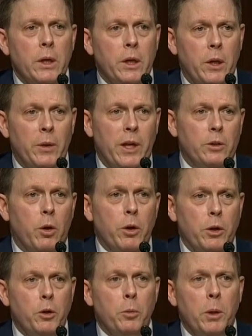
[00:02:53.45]
You know, that's
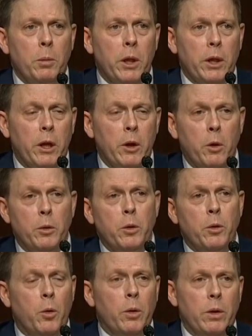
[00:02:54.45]
already two people I got to go
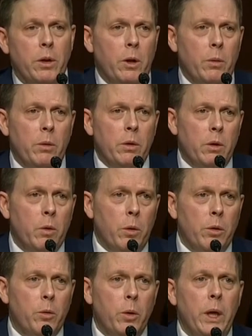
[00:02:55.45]
to. Going
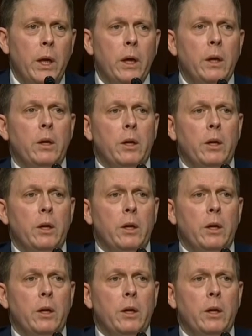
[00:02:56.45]
to three.